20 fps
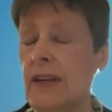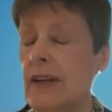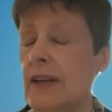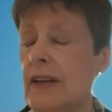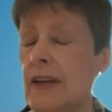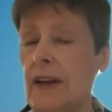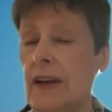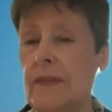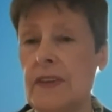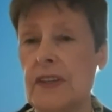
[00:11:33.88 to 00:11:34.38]

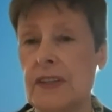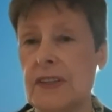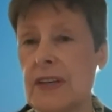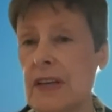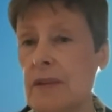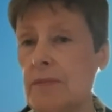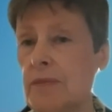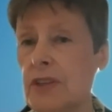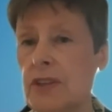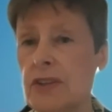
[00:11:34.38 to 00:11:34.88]
And the
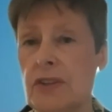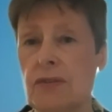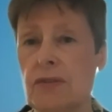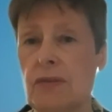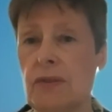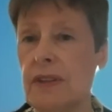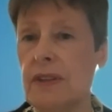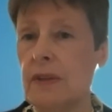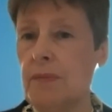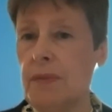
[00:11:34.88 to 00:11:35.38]
same is true
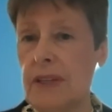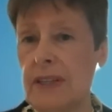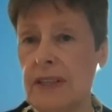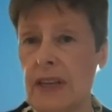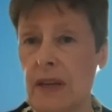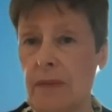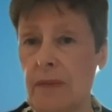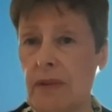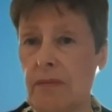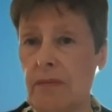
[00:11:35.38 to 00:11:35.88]
in the
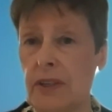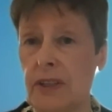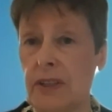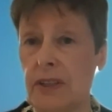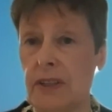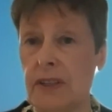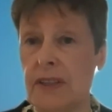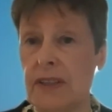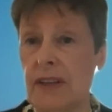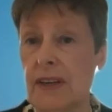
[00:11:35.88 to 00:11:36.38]
peacekeeping
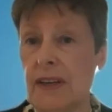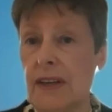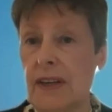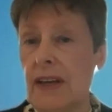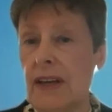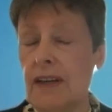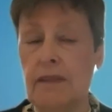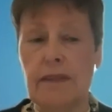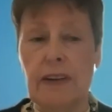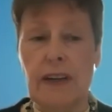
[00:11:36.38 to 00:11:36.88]
missions.
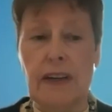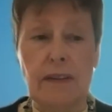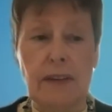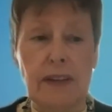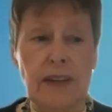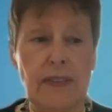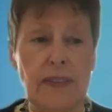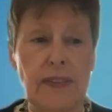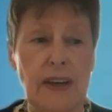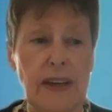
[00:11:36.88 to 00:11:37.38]
And if I look
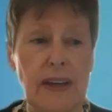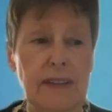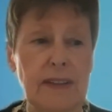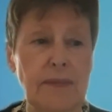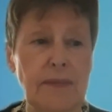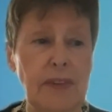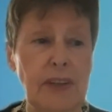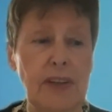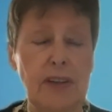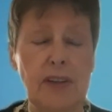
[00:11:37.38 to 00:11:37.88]
at that,
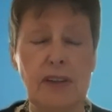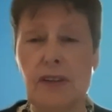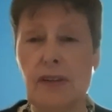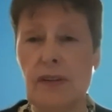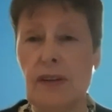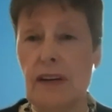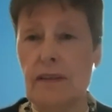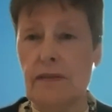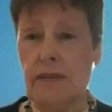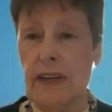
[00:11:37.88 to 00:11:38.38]
you
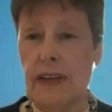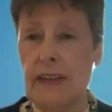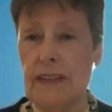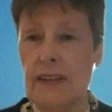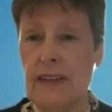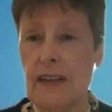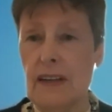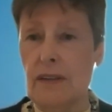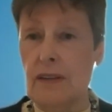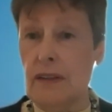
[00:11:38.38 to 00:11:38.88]
have right
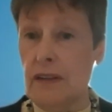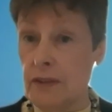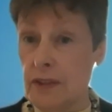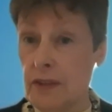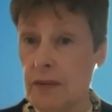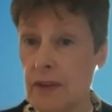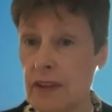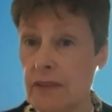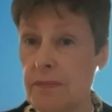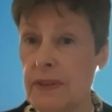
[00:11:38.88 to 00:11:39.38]
now, you have
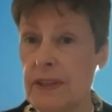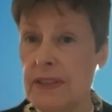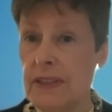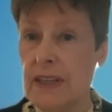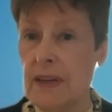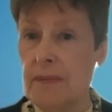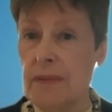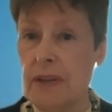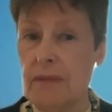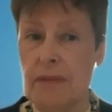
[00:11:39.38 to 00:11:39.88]
12
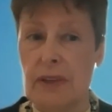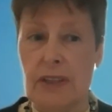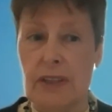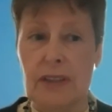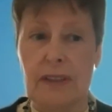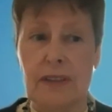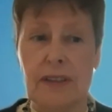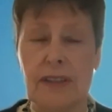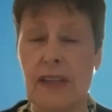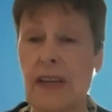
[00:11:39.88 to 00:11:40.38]
peacekeeping
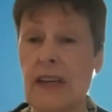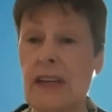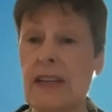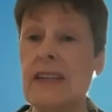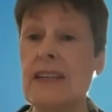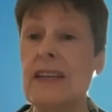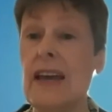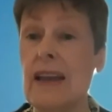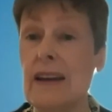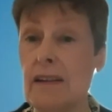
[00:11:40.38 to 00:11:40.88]
missions.
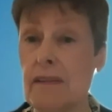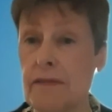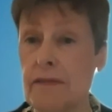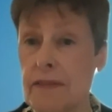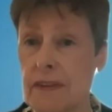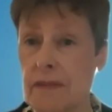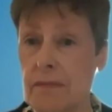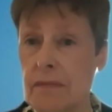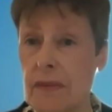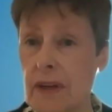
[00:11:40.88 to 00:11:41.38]
10 of
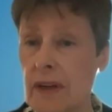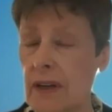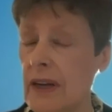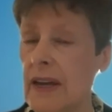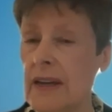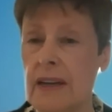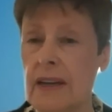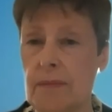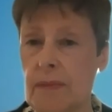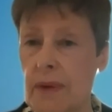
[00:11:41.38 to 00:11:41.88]
them are
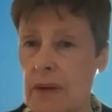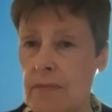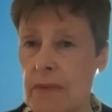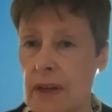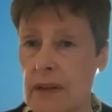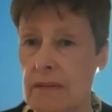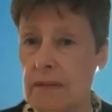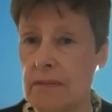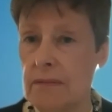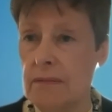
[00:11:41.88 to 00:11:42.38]
headed by
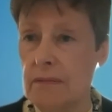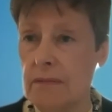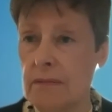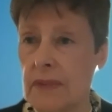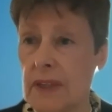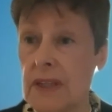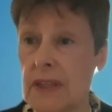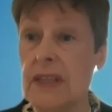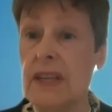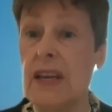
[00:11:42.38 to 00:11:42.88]
men.
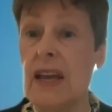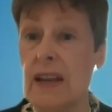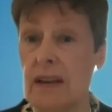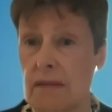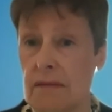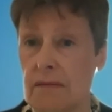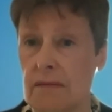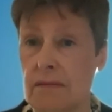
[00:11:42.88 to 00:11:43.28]
10.